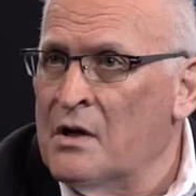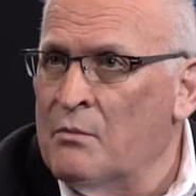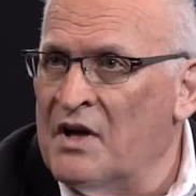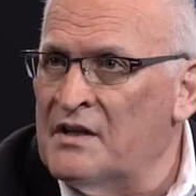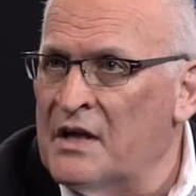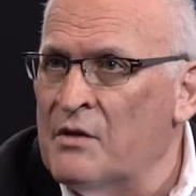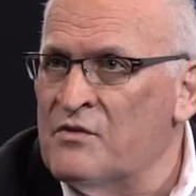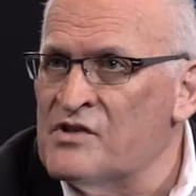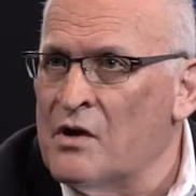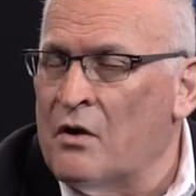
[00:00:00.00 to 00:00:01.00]
But the end
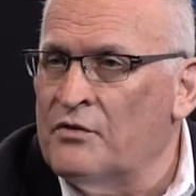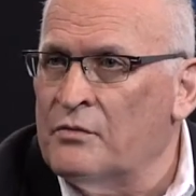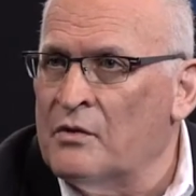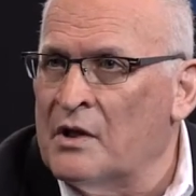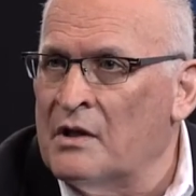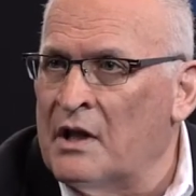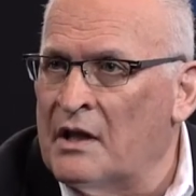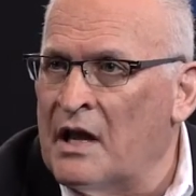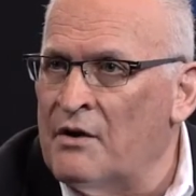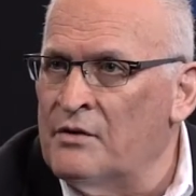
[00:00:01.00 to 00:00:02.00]
result will
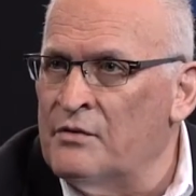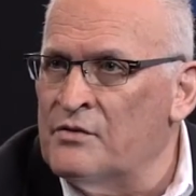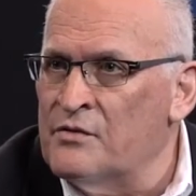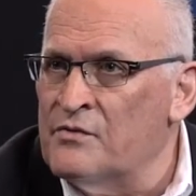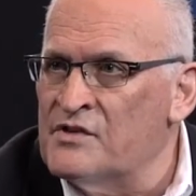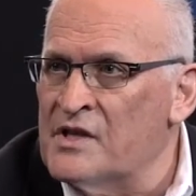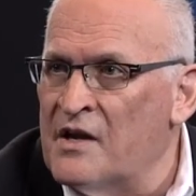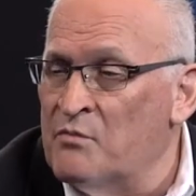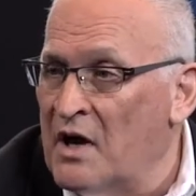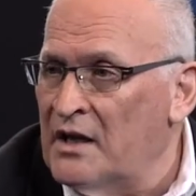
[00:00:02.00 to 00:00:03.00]
allow you to
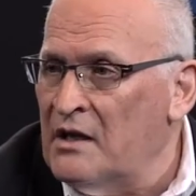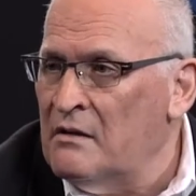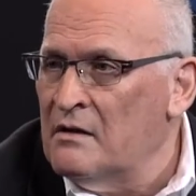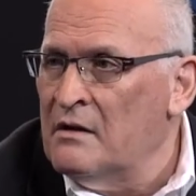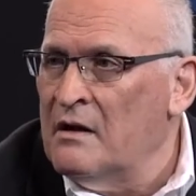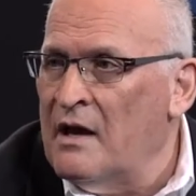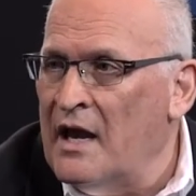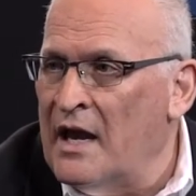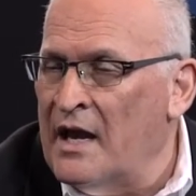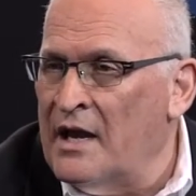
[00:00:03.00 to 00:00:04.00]
save money
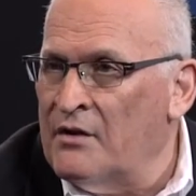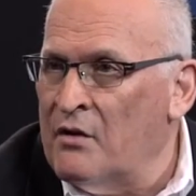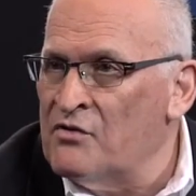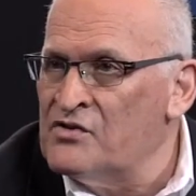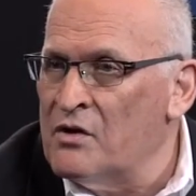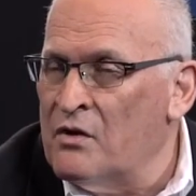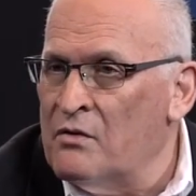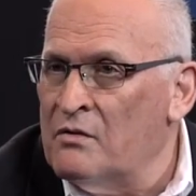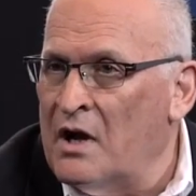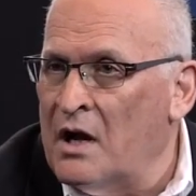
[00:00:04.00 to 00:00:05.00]
and
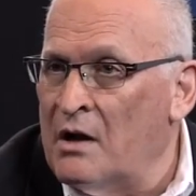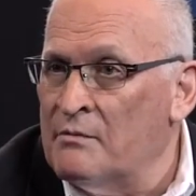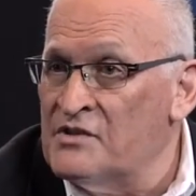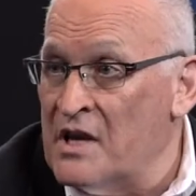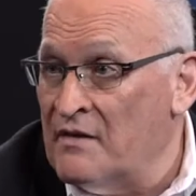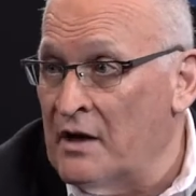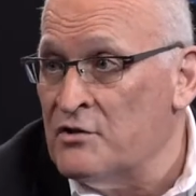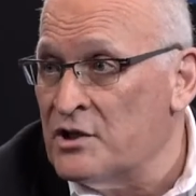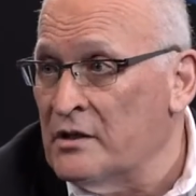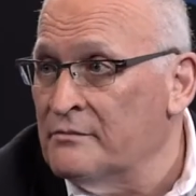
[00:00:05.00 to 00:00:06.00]
also um, save
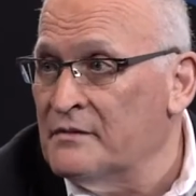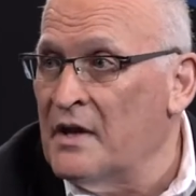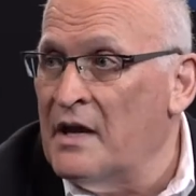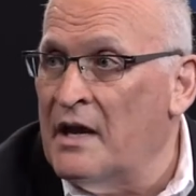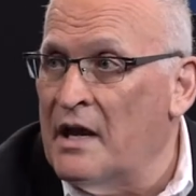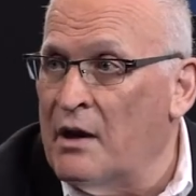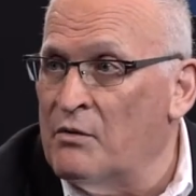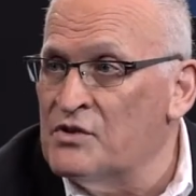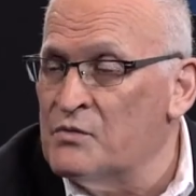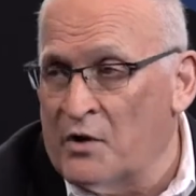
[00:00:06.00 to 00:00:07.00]
energy and
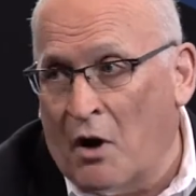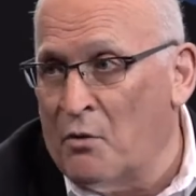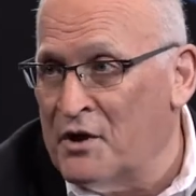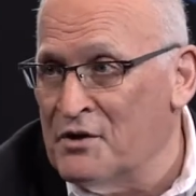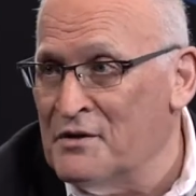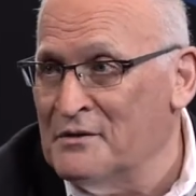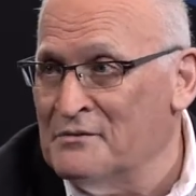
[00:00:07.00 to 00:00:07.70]
which we all want to do.